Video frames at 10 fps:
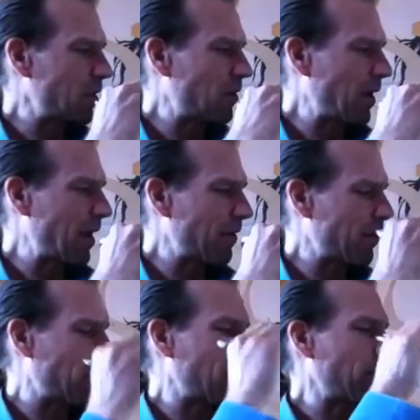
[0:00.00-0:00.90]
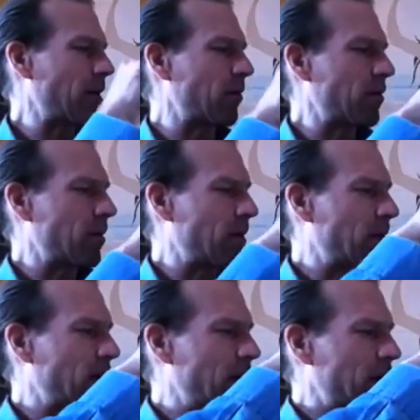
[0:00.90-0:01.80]
Okay, so here we go.
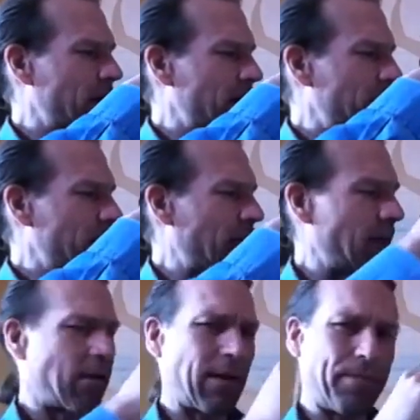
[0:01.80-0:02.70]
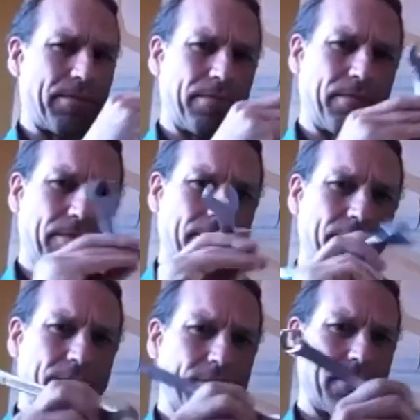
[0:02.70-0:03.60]
Tighten her up.
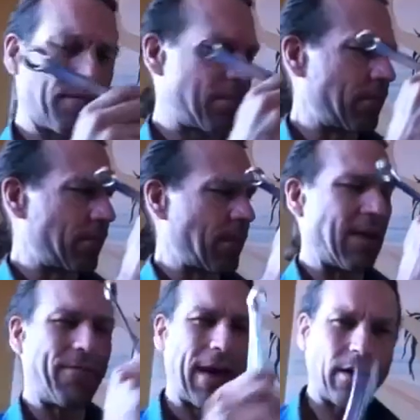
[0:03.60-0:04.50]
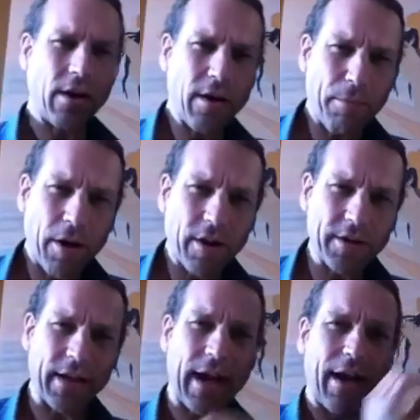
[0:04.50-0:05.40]
In fact, I'm going to
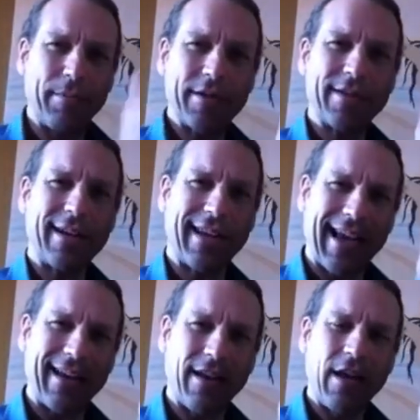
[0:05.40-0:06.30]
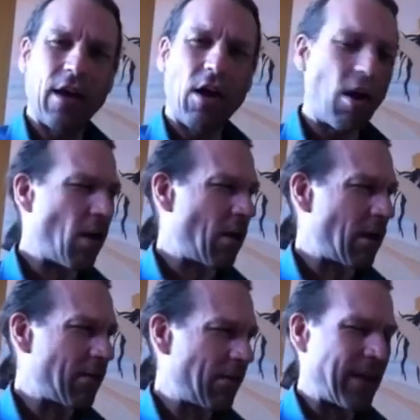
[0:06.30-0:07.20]
pause it, and I'm just going to get
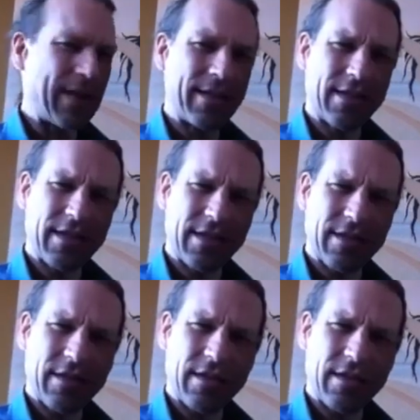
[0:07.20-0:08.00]
all of these.